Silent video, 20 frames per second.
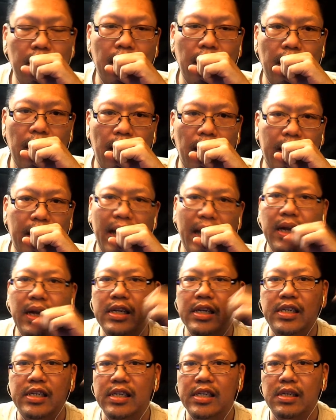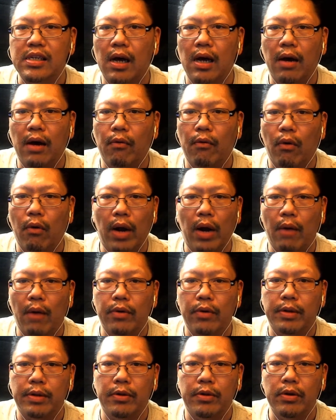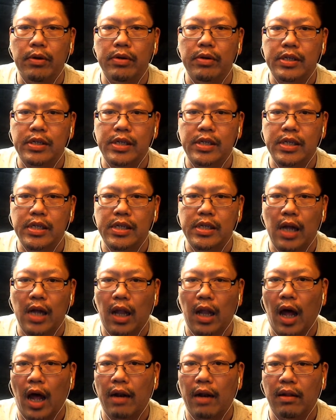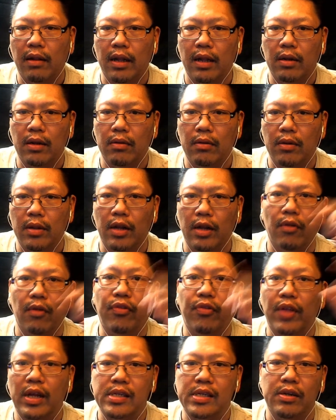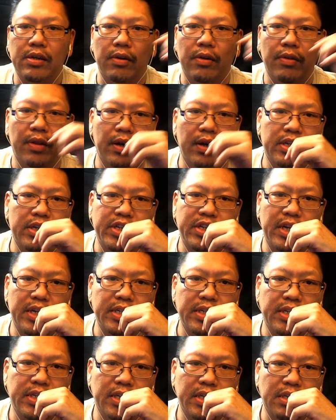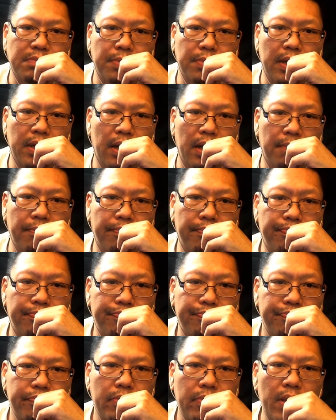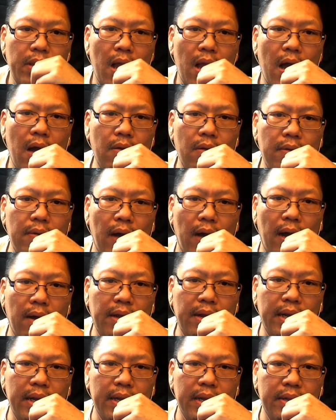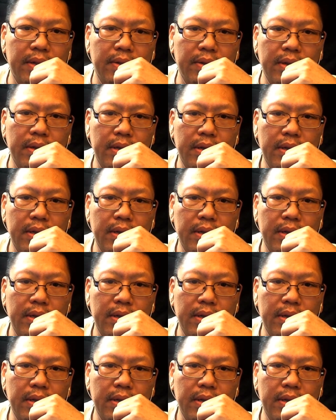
Again, it's just what I would do is just a lot of little things here and there to change things. But I'll get into it.